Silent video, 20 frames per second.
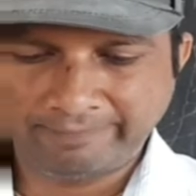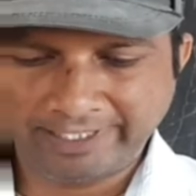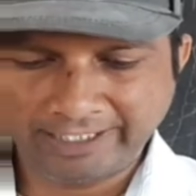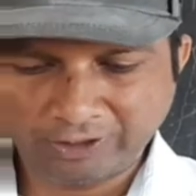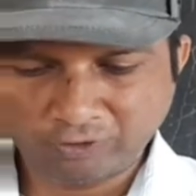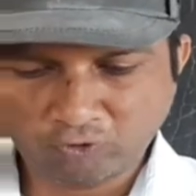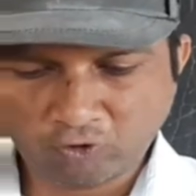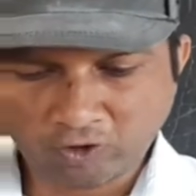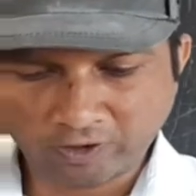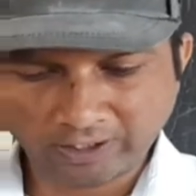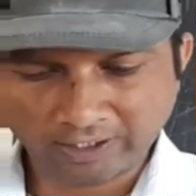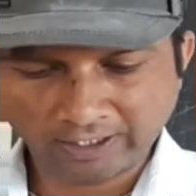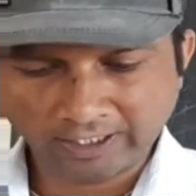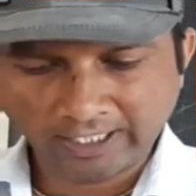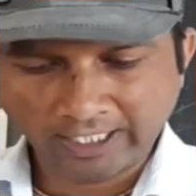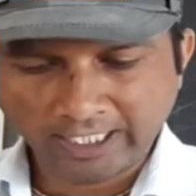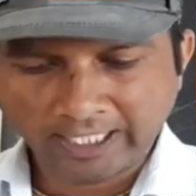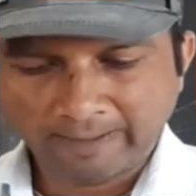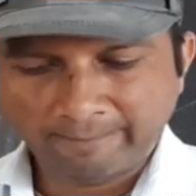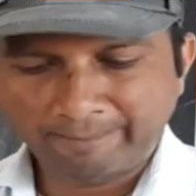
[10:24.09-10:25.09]
Means
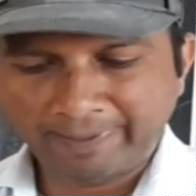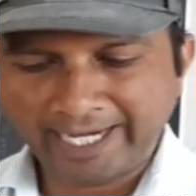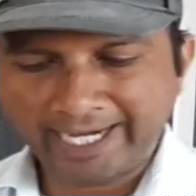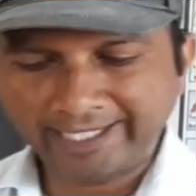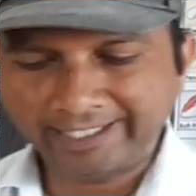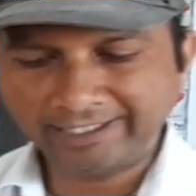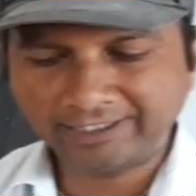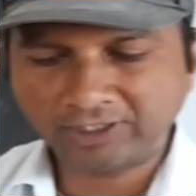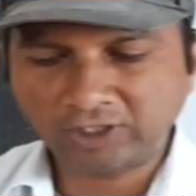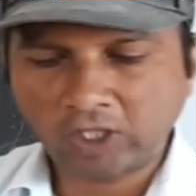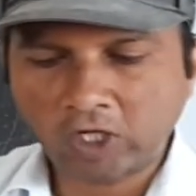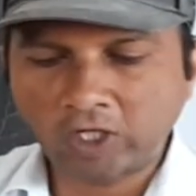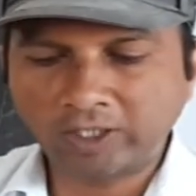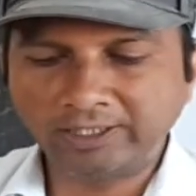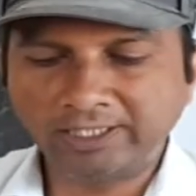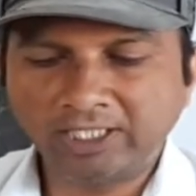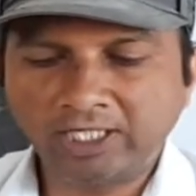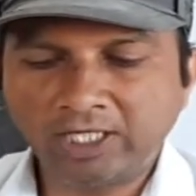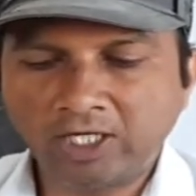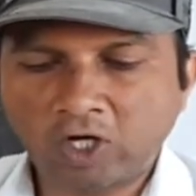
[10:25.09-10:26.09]
what? Plants
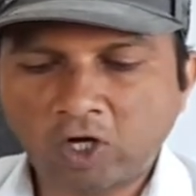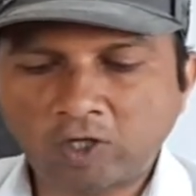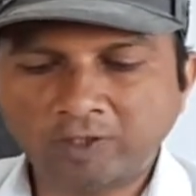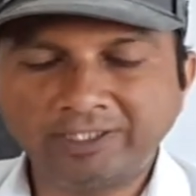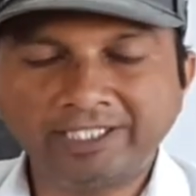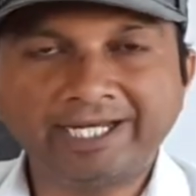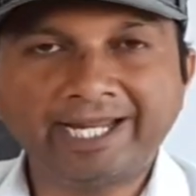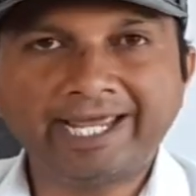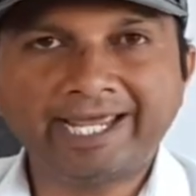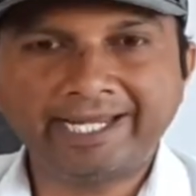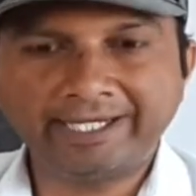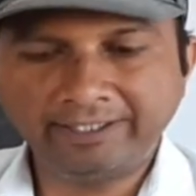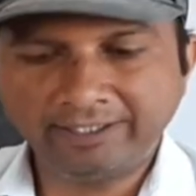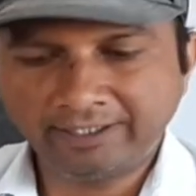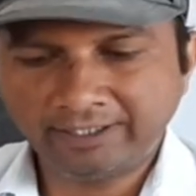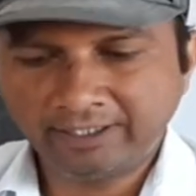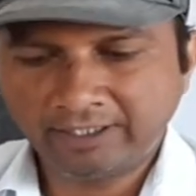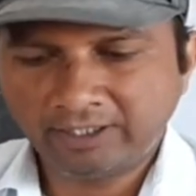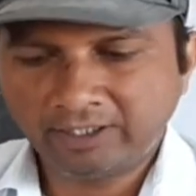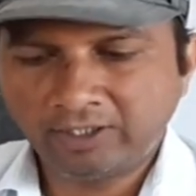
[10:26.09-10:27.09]
on the other
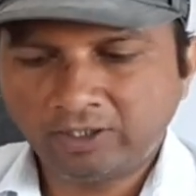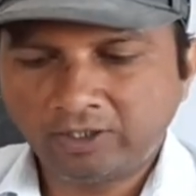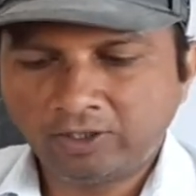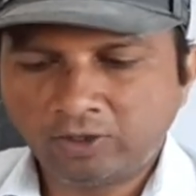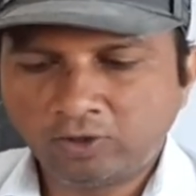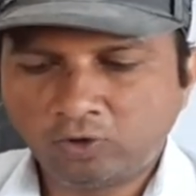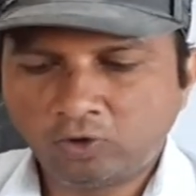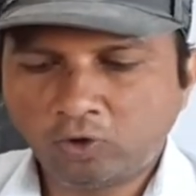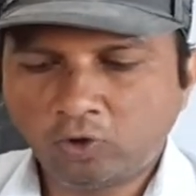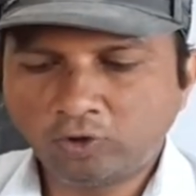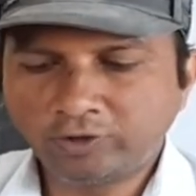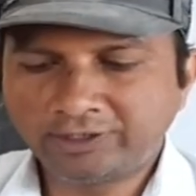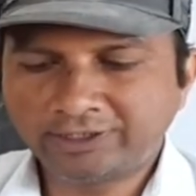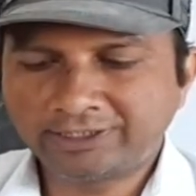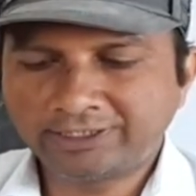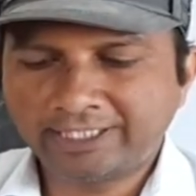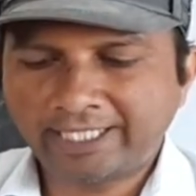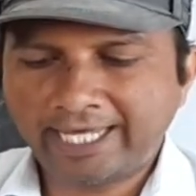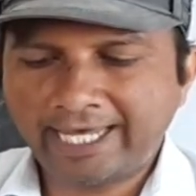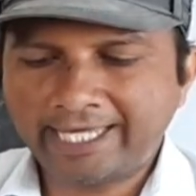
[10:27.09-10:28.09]
hand
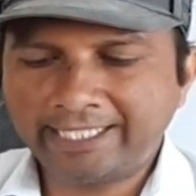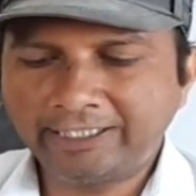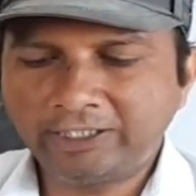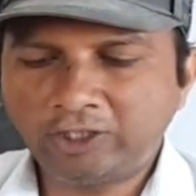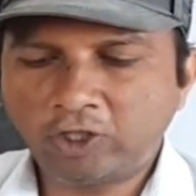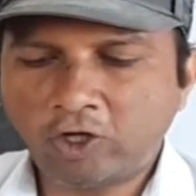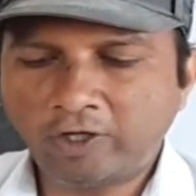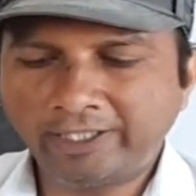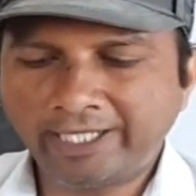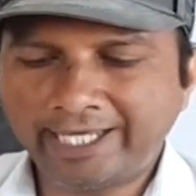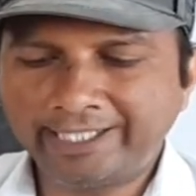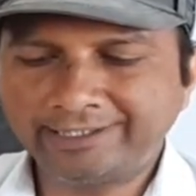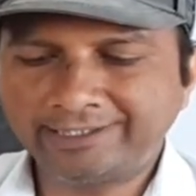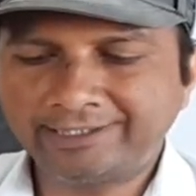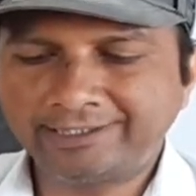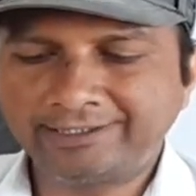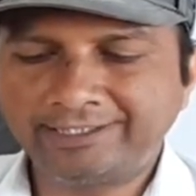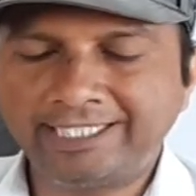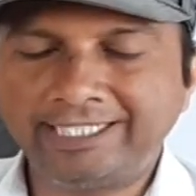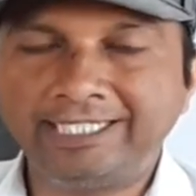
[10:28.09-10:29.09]
grows as long
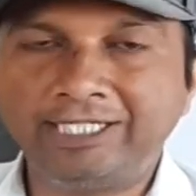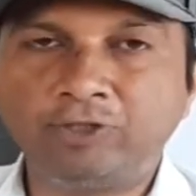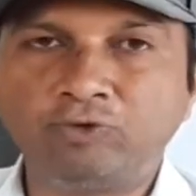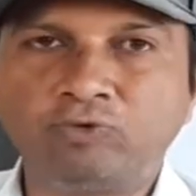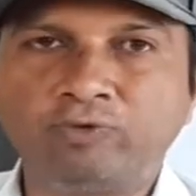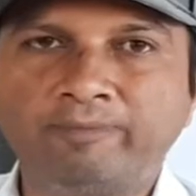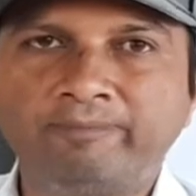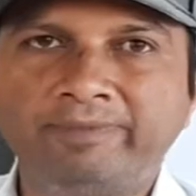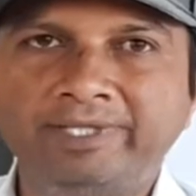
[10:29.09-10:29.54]
as they live.